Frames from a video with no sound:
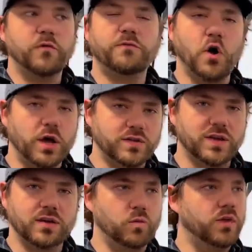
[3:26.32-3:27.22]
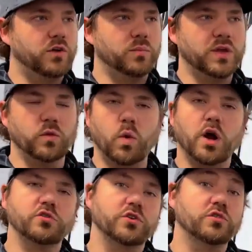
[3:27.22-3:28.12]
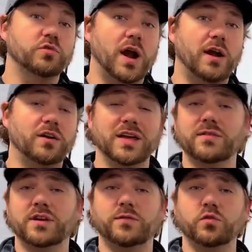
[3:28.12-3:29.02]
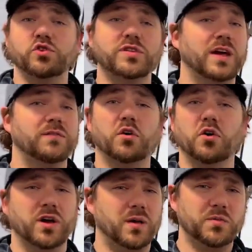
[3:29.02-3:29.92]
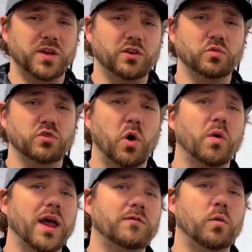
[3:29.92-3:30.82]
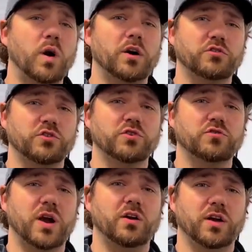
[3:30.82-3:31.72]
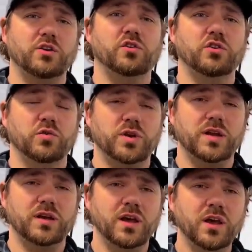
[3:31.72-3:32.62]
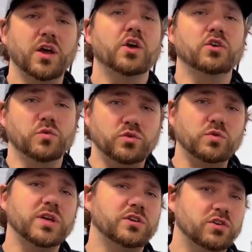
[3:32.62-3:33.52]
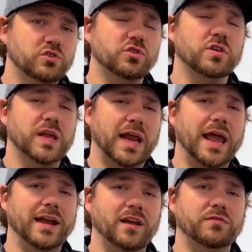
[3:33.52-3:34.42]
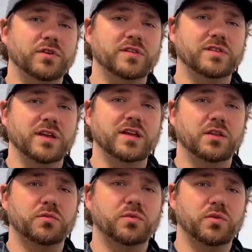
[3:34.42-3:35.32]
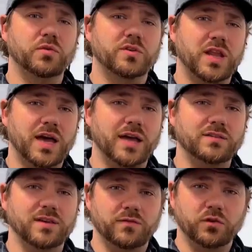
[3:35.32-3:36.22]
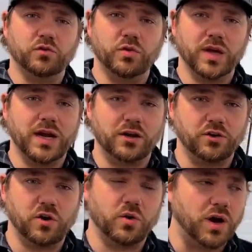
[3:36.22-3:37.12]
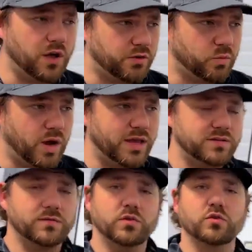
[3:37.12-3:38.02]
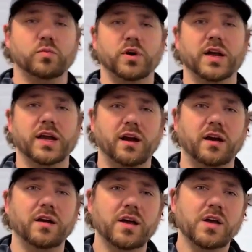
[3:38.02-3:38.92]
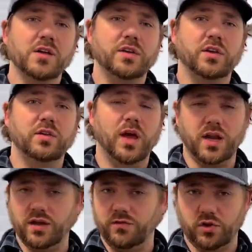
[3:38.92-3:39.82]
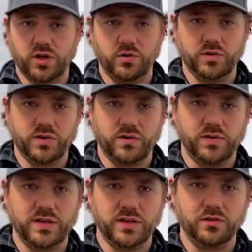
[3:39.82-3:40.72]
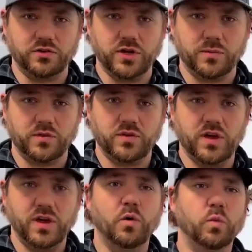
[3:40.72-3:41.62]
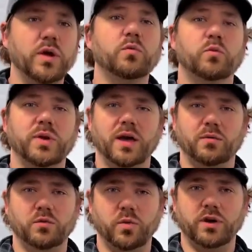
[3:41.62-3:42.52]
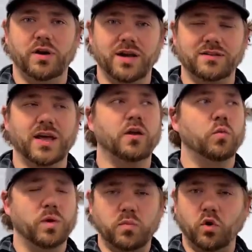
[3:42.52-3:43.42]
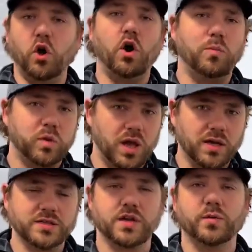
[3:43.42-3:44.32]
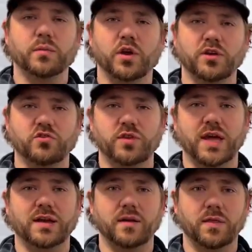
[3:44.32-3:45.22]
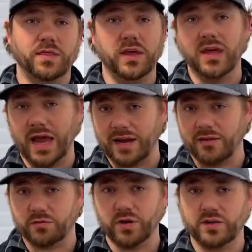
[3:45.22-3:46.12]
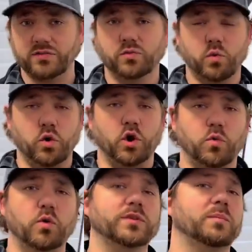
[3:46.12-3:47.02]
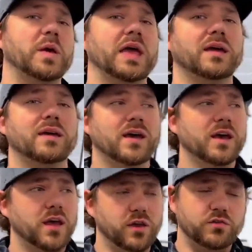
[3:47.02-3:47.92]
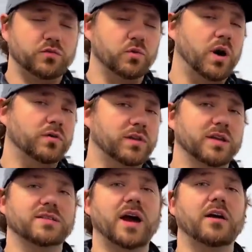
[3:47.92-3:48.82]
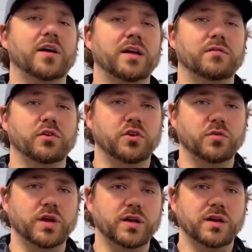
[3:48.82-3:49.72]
faucet, whether it be the washer and dryer, even if you just have the hookups and you don't have a washer and dryer in your unit, you do need to ensure that antifreeze did get through those lines if you're doing it on your own. Otherwise, if you do bring it here to any of your Kunes RV dealerships, we will be able to winterize that. We pull all plugs and we make sure that the antifreeze, quote unquote, the pink, is throughout the entirety of your unit.